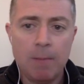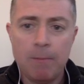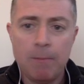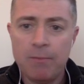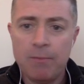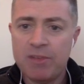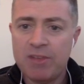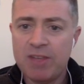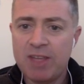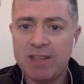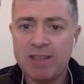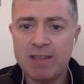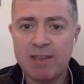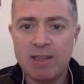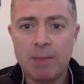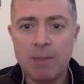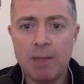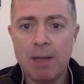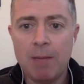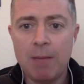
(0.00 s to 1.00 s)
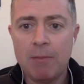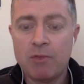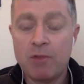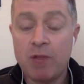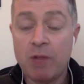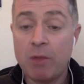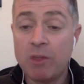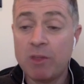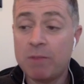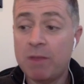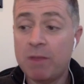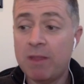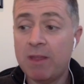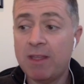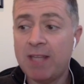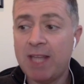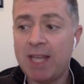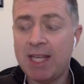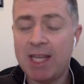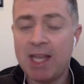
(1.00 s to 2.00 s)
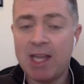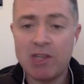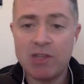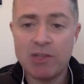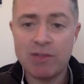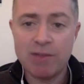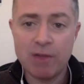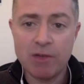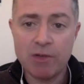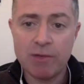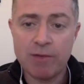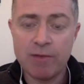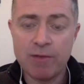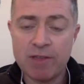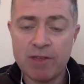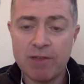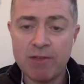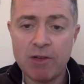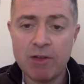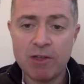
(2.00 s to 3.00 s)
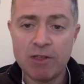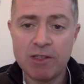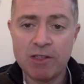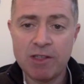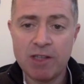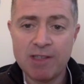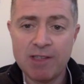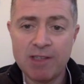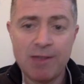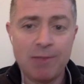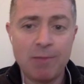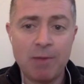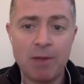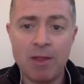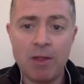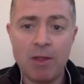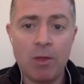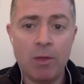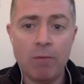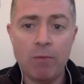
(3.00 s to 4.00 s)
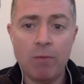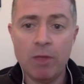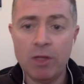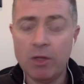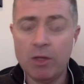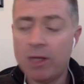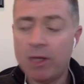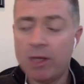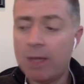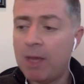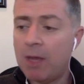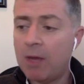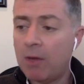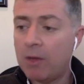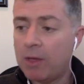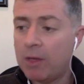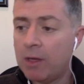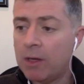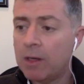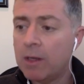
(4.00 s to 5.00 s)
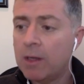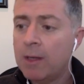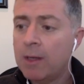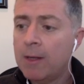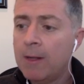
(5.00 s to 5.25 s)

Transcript: Saints lit him up. Traquan Smith had 10 catches for 157 yards and touchdowns. Probably the only really good game he had all year.